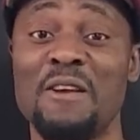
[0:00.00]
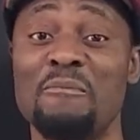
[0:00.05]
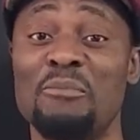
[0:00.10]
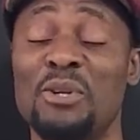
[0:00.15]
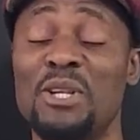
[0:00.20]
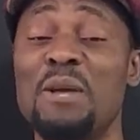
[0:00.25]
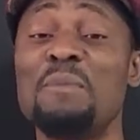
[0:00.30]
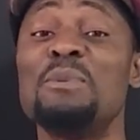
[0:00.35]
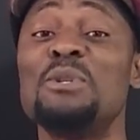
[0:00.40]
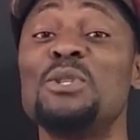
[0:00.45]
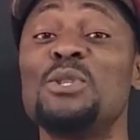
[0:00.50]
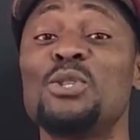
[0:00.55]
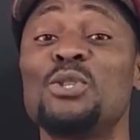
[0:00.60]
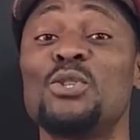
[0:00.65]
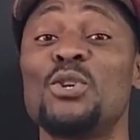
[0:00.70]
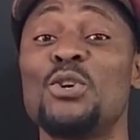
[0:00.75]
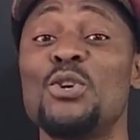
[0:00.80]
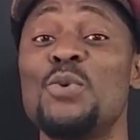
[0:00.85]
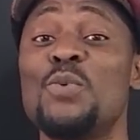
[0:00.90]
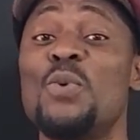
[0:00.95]
But let me just
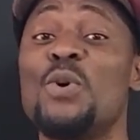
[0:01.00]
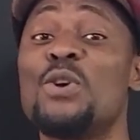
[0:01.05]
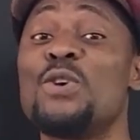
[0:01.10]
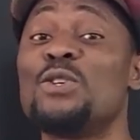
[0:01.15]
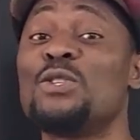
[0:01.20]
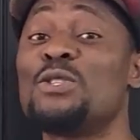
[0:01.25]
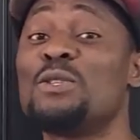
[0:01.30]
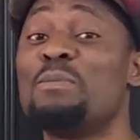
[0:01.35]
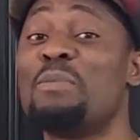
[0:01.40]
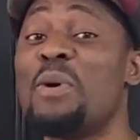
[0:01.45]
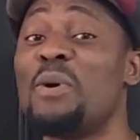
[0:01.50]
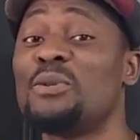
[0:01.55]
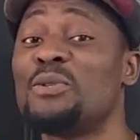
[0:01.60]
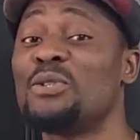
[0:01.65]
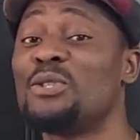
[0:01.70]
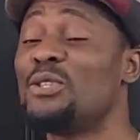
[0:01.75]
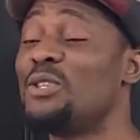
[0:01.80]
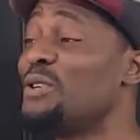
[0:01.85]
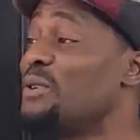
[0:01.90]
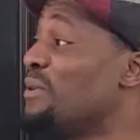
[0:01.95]
show you what you're supposed
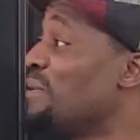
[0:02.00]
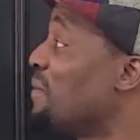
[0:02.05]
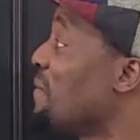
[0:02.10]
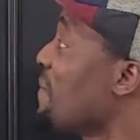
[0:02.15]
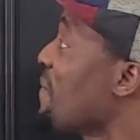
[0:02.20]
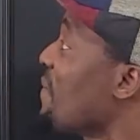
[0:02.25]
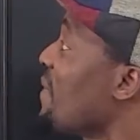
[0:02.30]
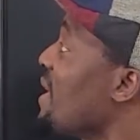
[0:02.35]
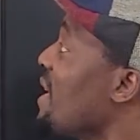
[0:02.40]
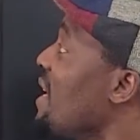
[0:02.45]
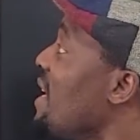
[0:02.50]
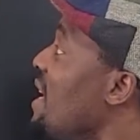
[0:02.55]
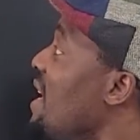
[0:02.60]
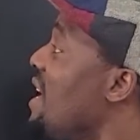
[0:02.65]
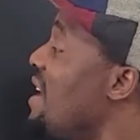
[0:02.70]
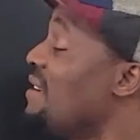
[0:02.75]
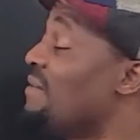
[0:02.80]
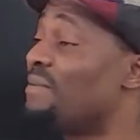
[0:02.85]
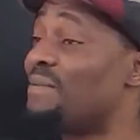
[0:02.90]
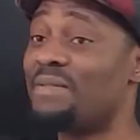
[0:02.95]
to do
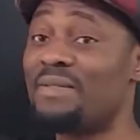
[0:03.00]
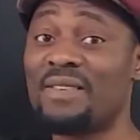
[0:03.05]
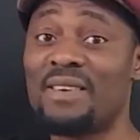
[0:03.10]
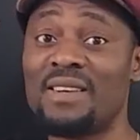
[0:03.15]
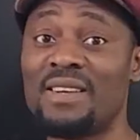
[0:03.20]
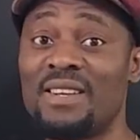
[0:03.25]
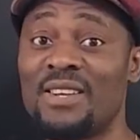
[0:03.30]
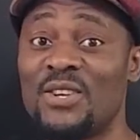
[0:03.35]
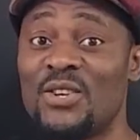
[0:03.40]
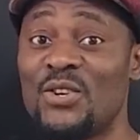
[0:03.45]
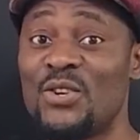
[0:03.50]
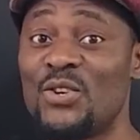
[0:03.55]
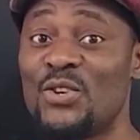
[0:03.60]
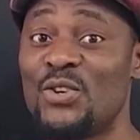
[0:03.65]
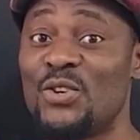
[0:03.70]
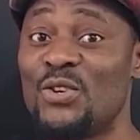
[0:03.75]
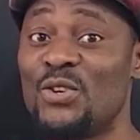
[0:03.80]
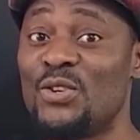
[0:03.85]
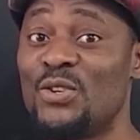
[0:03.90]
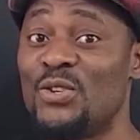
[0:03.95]
if
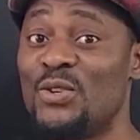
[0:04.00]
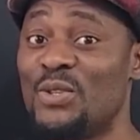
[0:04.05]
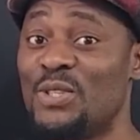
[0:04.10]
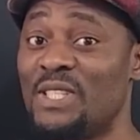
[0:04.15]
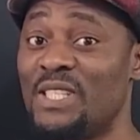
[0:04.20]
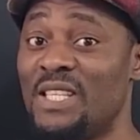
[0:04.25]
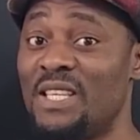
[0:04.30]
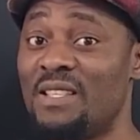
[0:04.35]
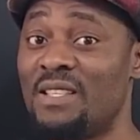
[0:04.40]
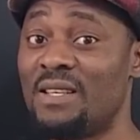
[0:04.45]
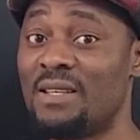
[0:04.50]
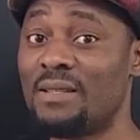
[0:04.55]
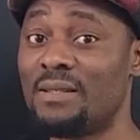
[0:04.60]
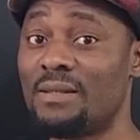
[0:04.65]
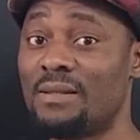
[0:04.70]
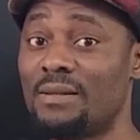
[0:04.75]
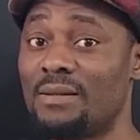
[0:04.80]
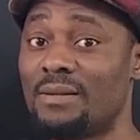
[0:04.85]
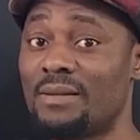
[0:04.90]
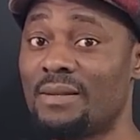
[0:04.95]
you see
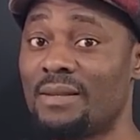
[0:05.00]
this.